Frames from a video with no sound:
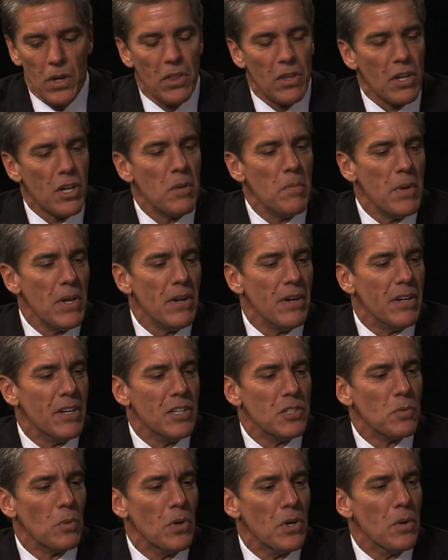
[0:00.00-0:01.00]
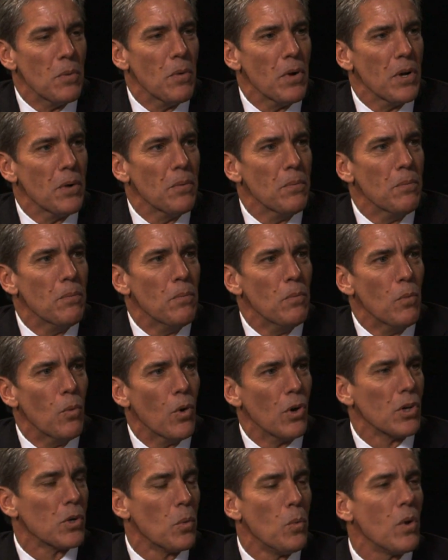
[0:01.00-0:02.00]
are the communities where you want to
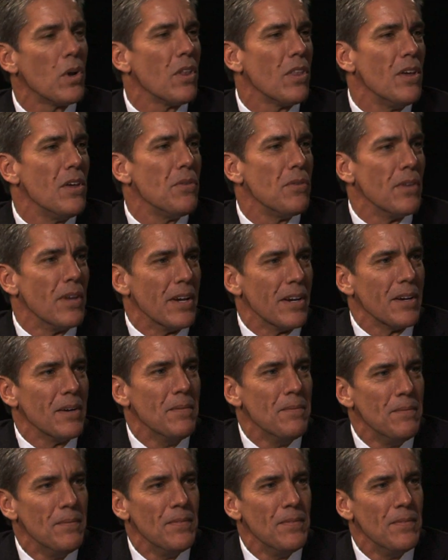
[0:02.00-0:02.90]
work? What do they think?